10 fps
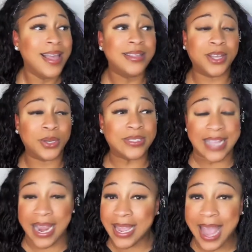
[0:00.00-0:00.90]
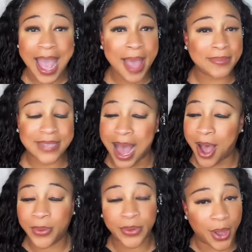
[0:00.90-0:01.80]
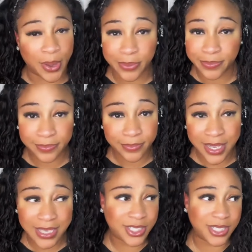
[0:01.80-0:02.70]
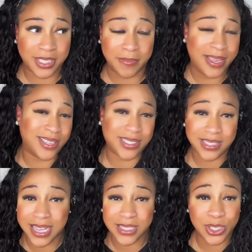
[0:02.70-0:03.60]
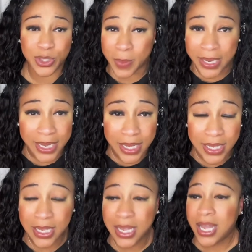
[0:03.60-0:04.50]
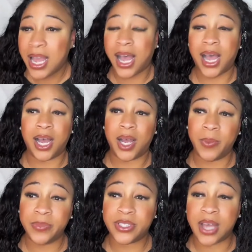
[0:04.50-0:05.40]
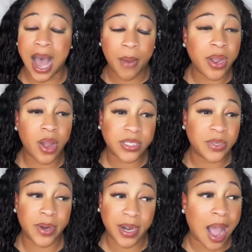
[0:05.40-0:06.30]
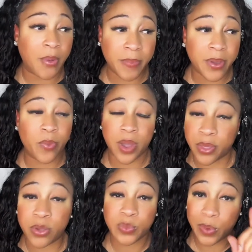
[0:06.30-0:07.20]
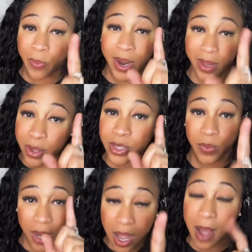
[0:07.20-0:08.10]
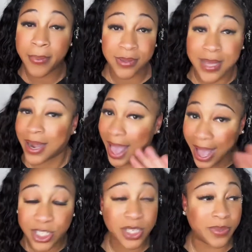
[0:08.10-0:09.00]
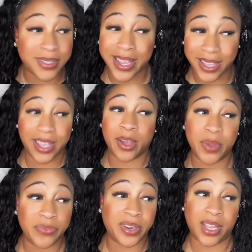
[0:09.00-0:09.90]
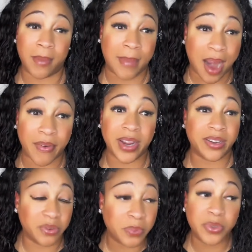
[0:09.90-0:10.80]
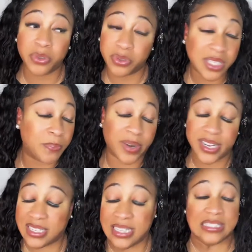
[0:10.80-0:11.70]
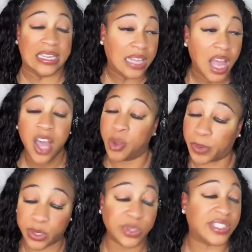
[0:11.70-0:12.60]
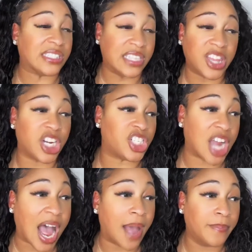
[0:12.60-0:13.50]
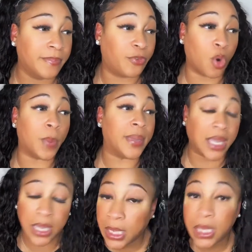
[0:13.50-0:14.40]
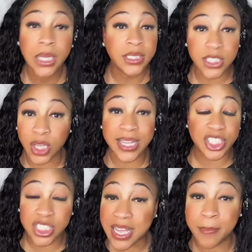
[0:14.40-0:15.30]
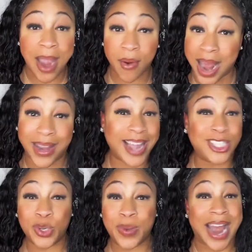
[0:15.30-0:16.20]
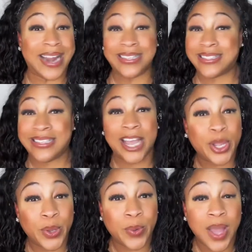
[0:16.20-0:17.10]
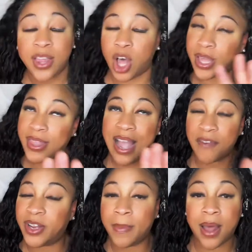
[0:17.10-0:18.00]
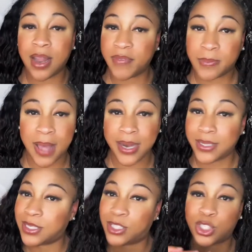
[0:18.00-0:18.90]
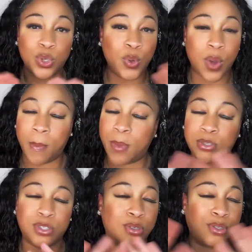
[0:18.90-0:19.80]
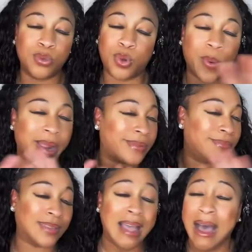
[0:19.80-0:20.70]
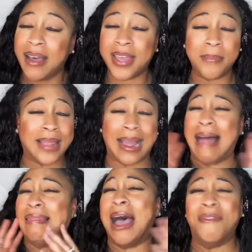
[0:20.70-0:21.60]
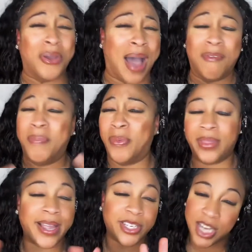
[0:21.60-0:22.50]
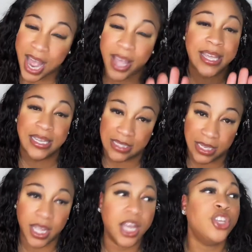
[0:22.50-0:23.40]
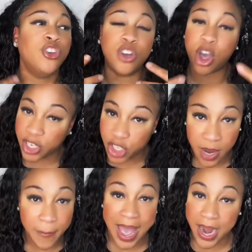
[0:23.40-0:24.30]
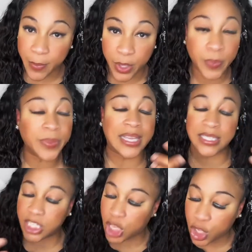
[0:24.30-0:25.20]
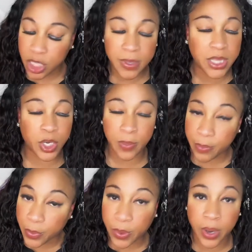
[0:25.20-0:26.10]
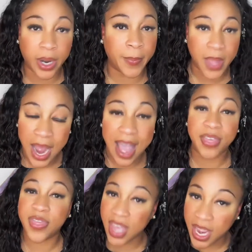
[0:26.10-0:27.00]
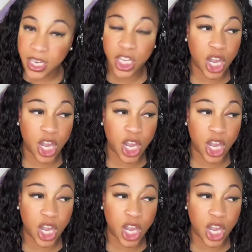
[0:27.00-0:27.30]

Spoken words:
those dating apps, I don't know. It's just, to me, it's just like social media. So I would go somewhere and I would be one of those couples that actually was like, yeah, we finna get married. You seem pretty decent. The producers did their job for me. So let's just get married. I liked you when I didn't see you. The only thing I feel about Love is Blind is it's too emotional too quick. They'd be like, I love you. I've been with, like, child, easy. You know that you're compatible, get to know them a little bit more, and then,